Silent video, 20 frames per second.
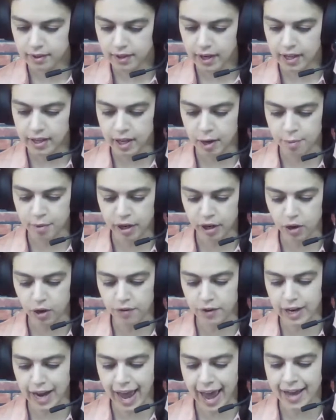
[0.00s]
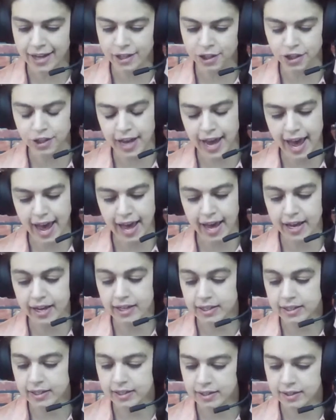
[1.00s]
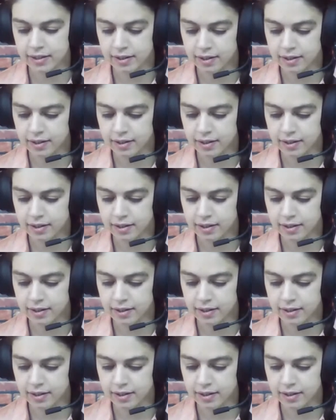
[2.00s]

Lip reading: And then I'm going to go over to hashtags.